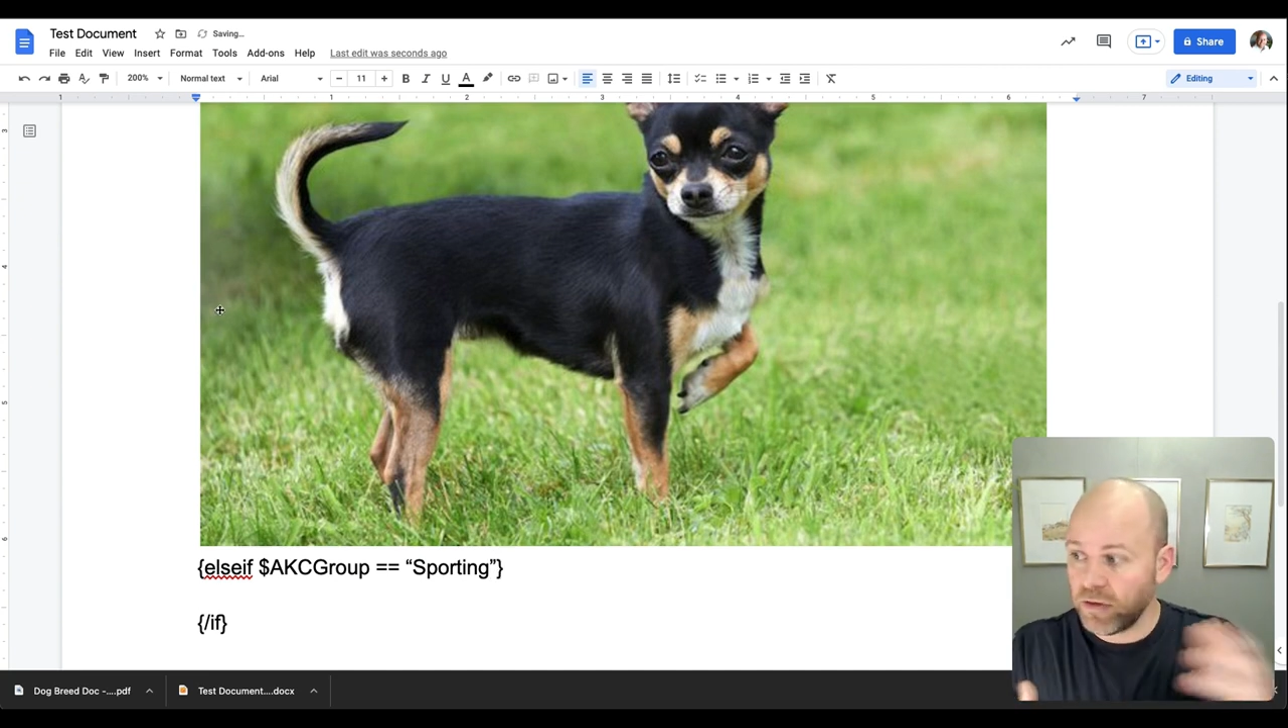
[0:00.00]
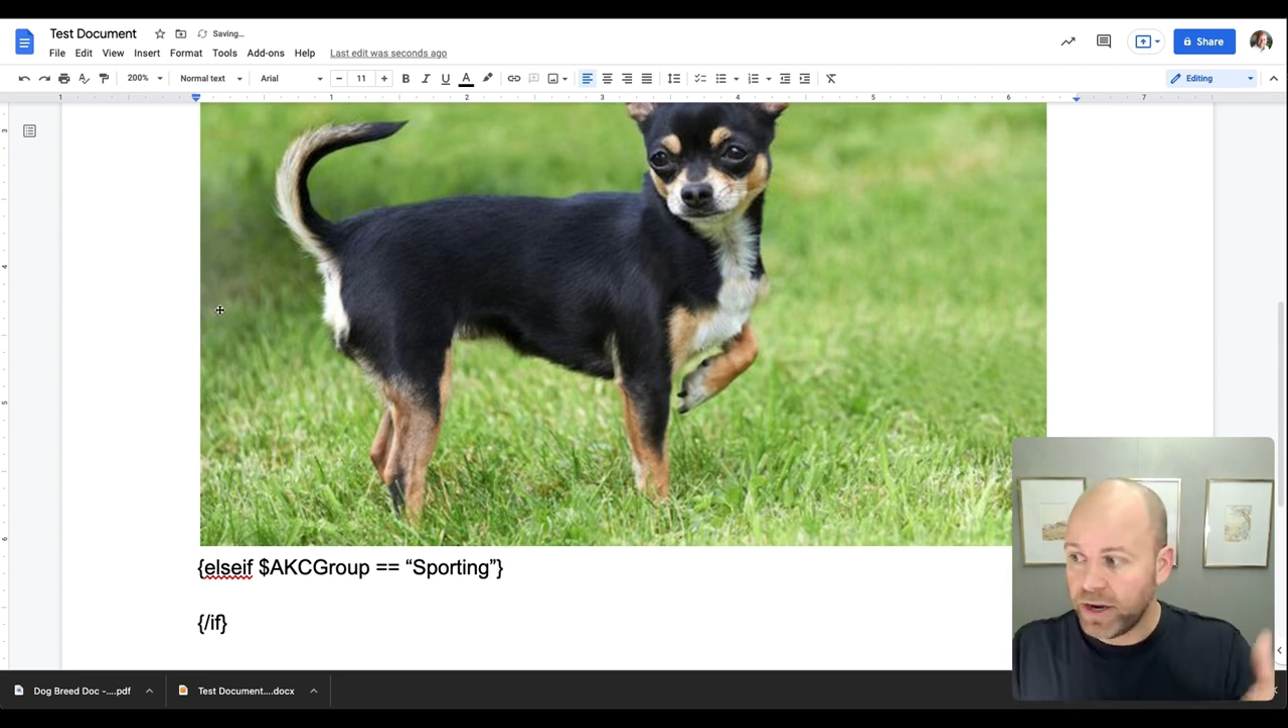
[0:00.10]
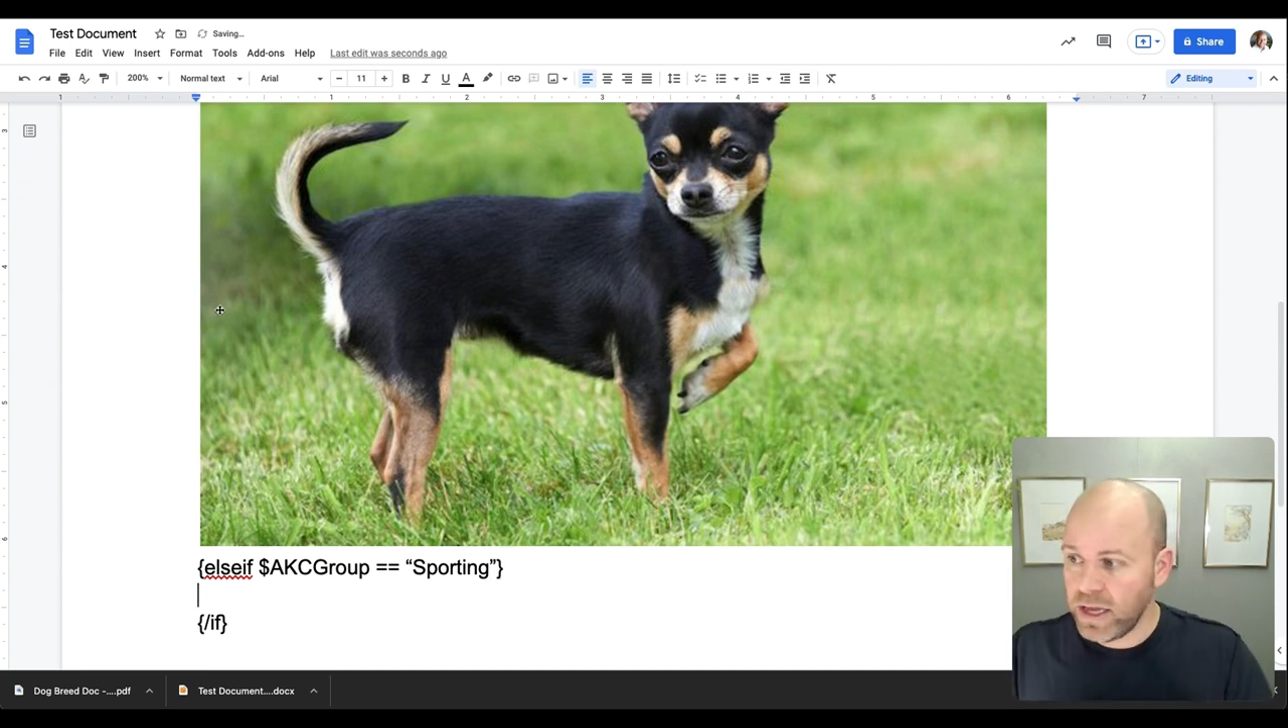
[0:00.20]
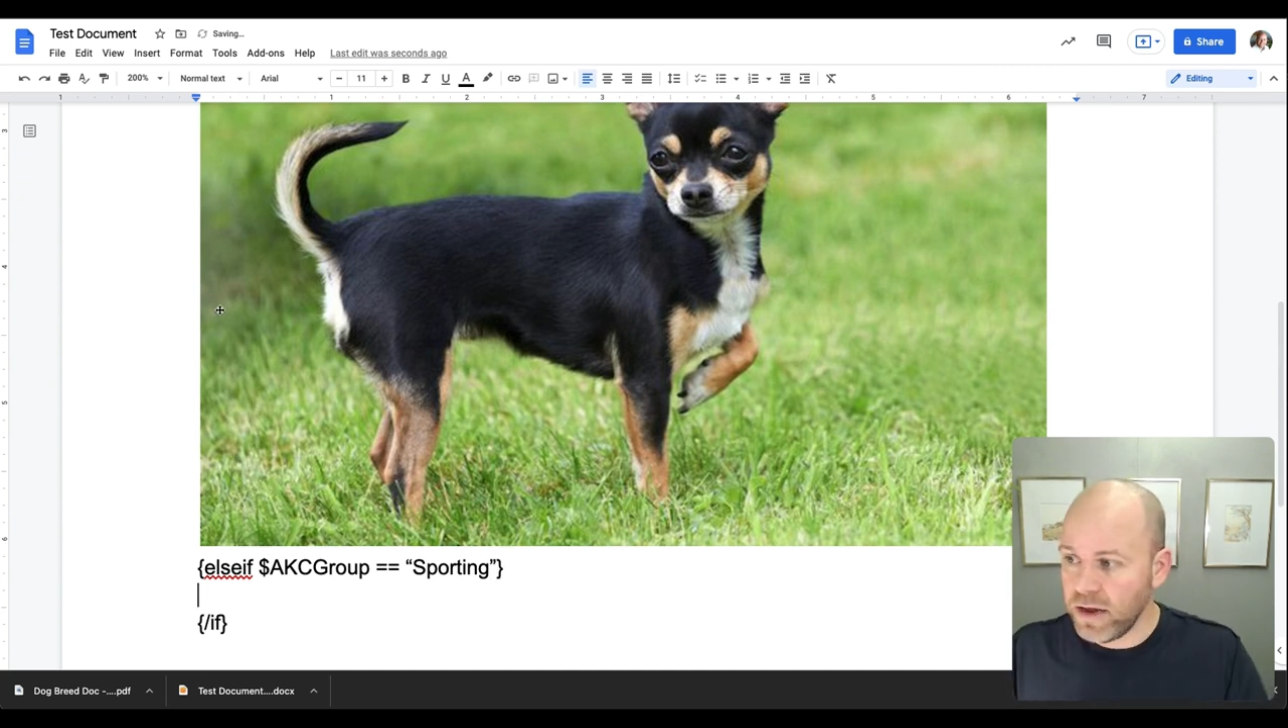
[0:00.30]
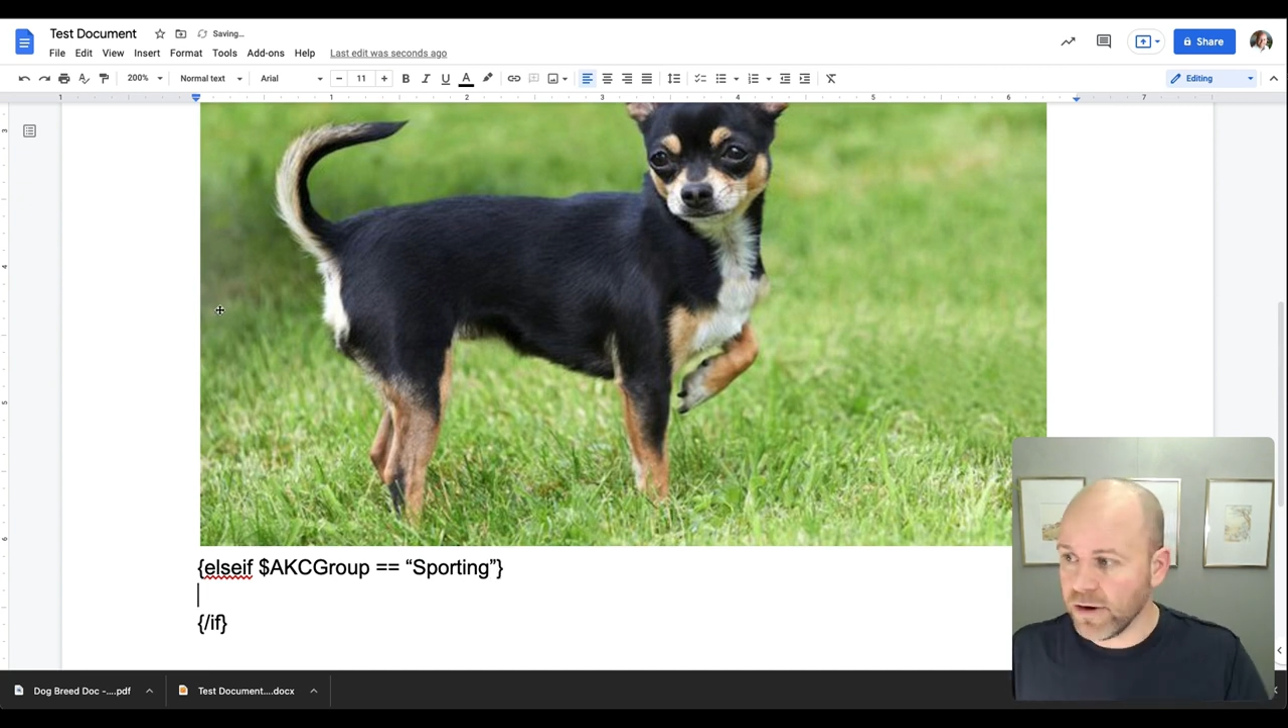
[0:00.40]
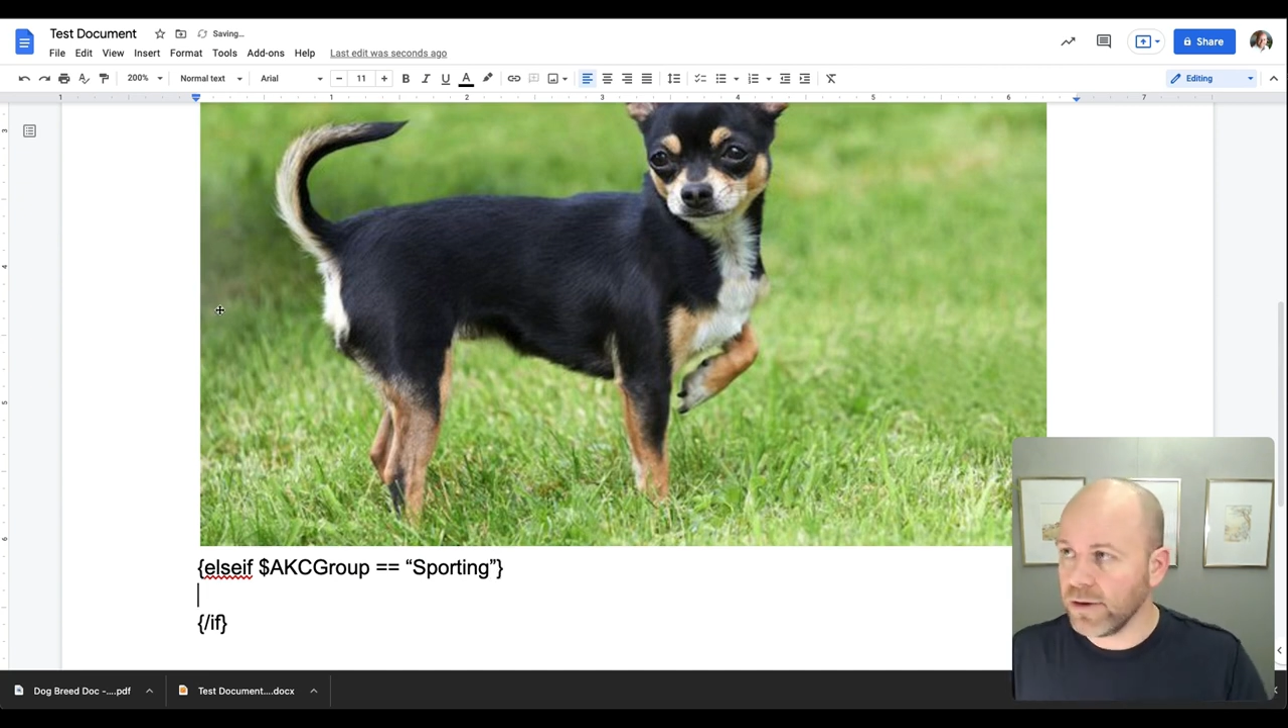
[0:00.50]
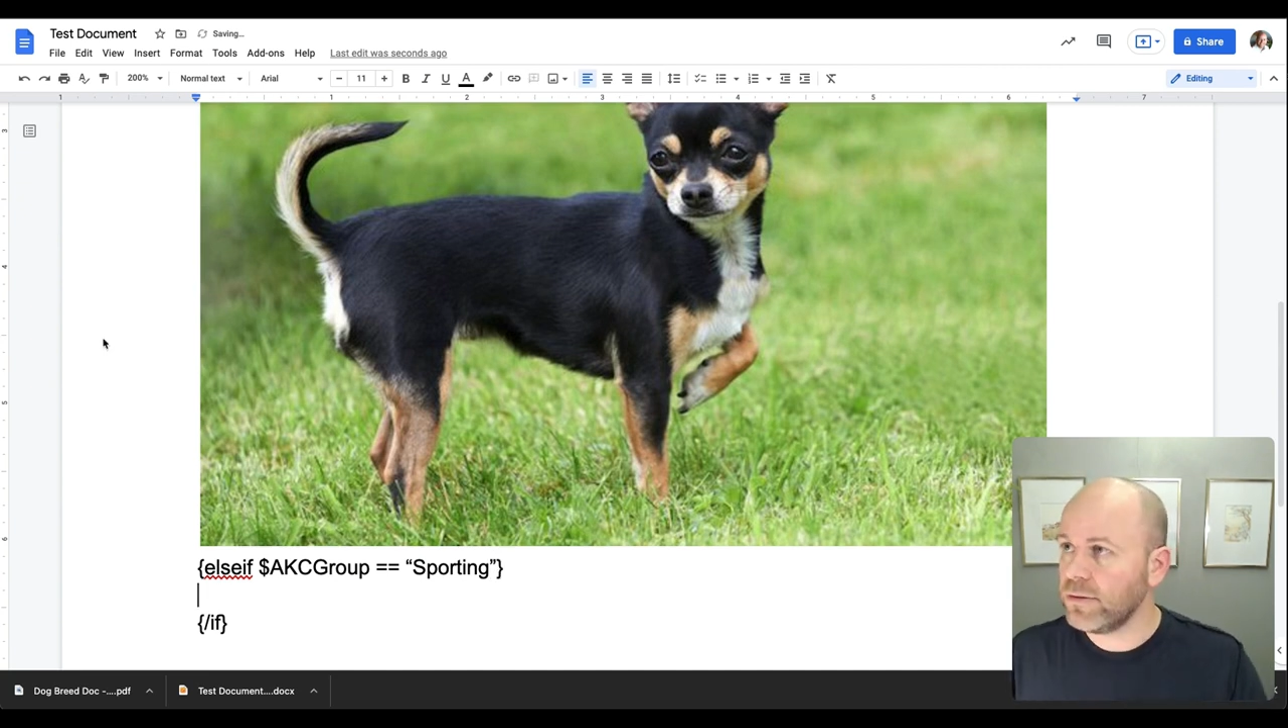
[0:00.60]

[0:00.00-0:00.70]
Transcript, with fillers: in here.